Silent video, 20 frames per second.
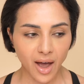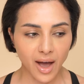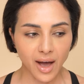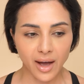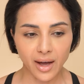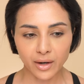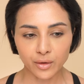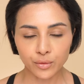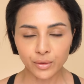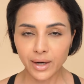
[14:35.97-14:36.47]

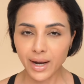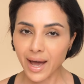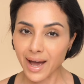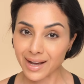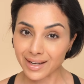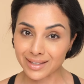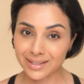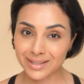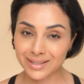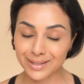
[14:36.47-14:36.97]
and
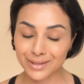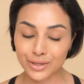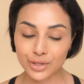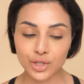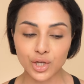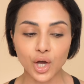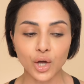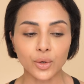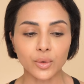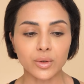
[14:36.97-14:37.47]
relax.
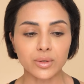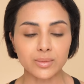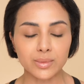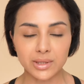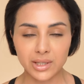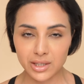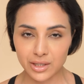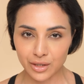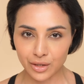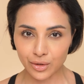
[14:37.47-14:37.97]
So I'm
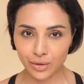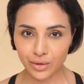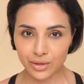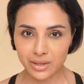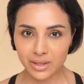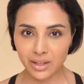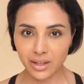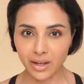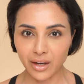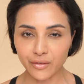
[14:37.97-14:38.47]
sending you
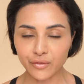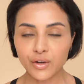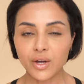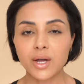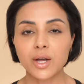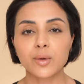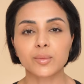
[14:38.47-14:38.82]
lots of love.